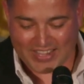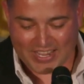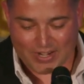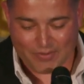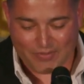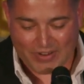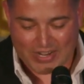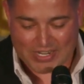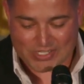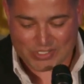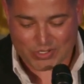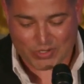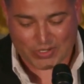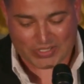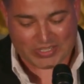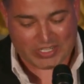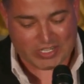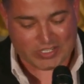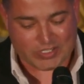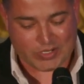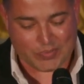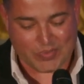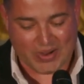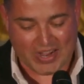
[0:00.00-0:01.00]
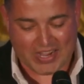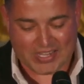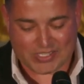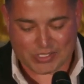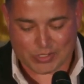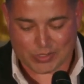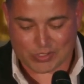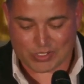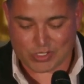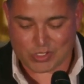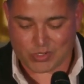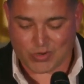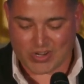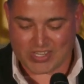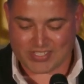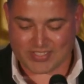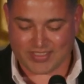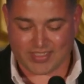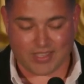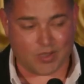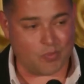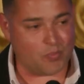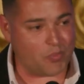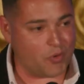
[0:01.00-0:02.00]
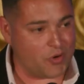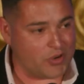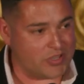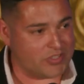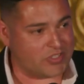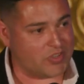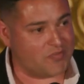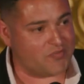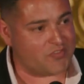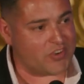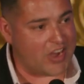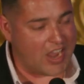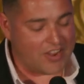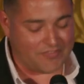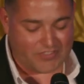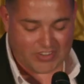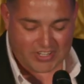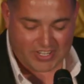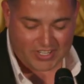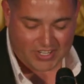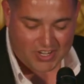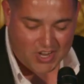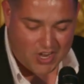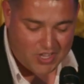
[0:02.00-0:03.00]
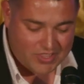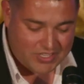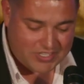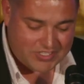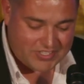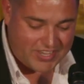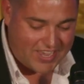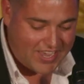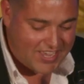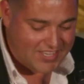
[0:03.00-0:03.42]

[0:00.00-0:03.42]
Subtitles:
advisor at Leadership High School stressed the importance of drafting a college